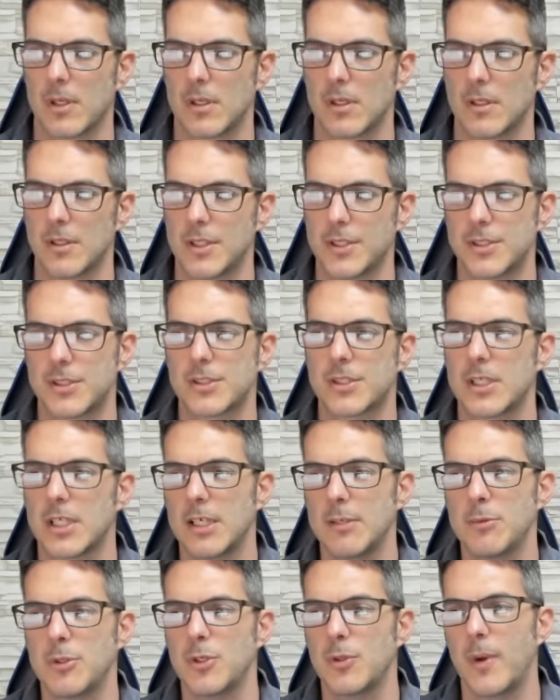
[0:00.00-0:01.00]
this is going to give
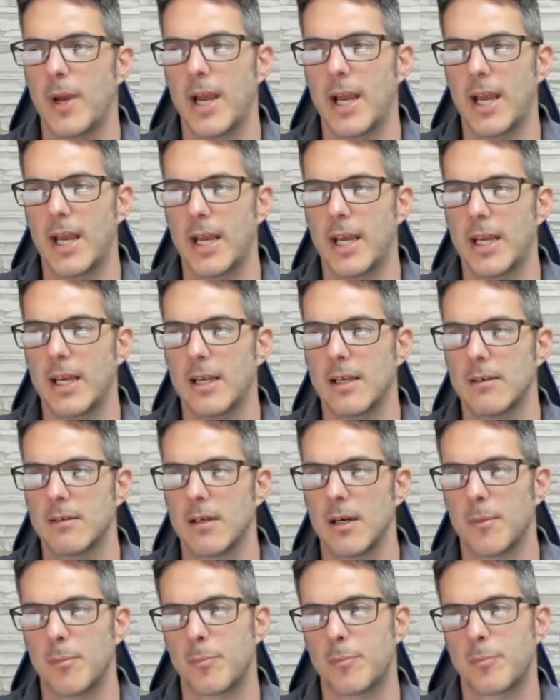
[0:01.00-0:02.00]
you a
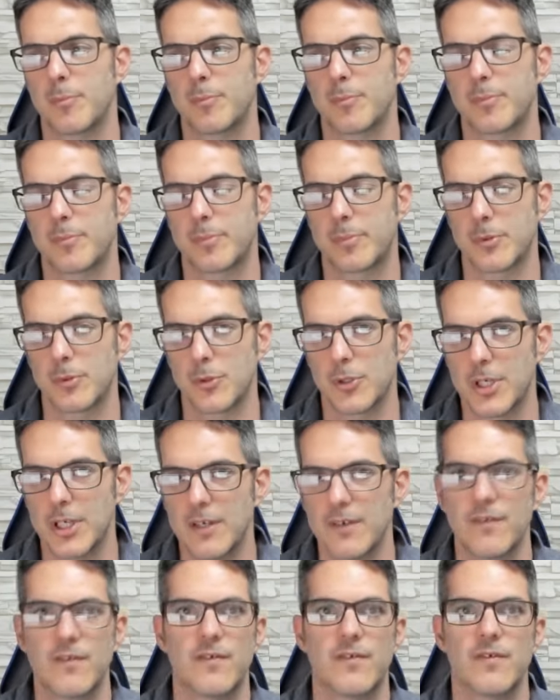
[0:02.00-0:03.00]

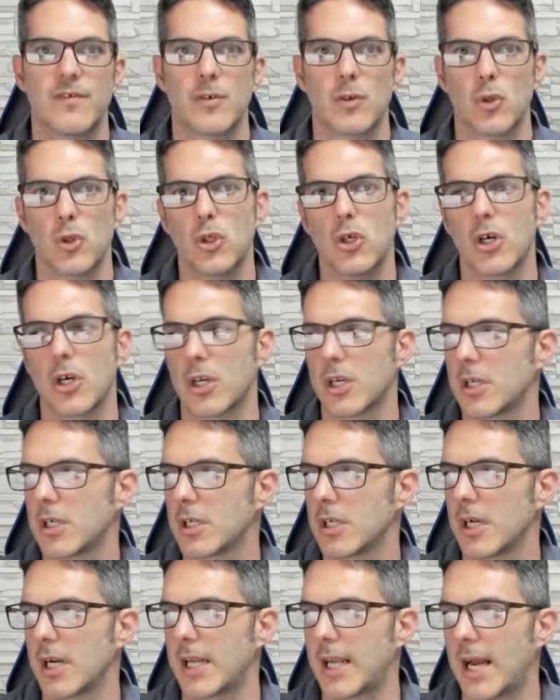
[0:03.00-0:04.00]
brief look
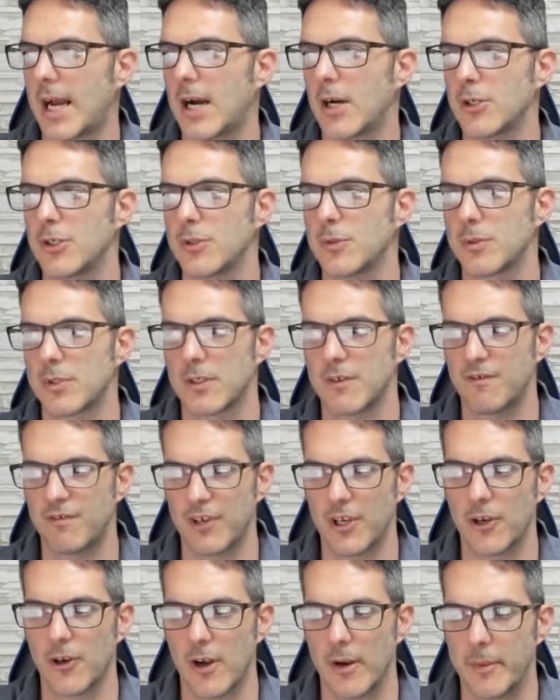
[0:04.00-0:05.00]
at how you would
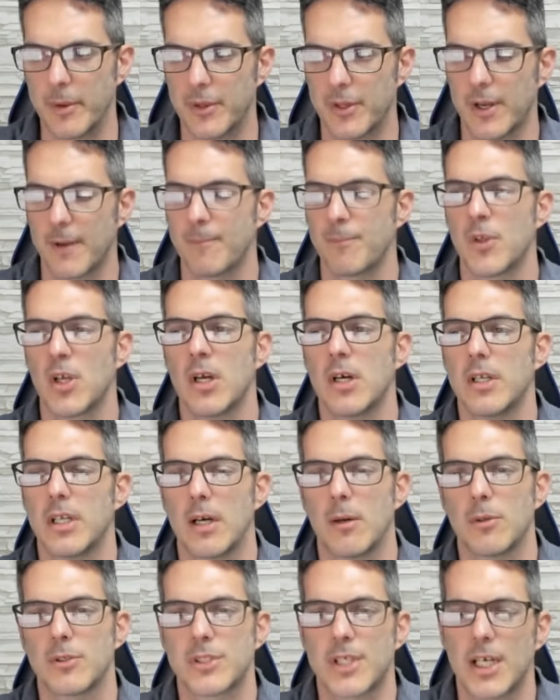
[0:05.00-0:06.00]
configure everything. Now
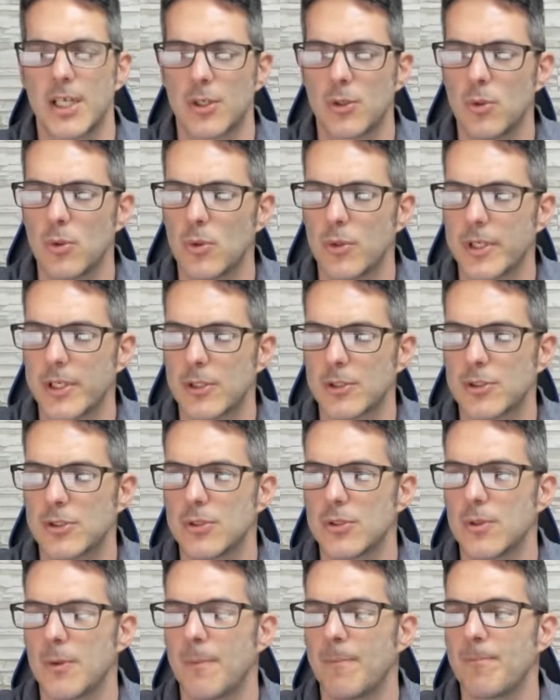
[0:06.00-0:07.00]
what's kind of cool here
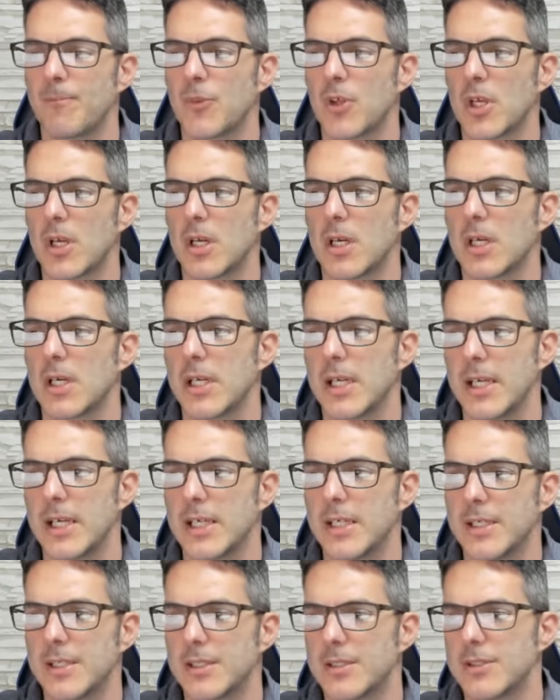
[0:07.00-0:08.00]
too
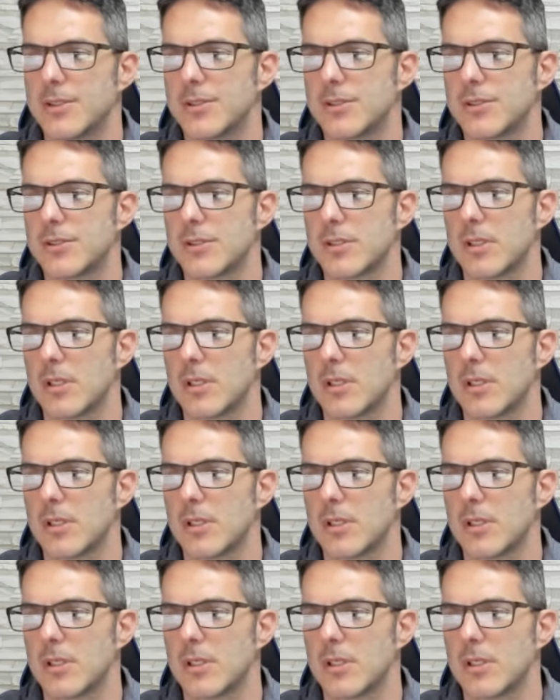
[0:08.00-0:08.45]
is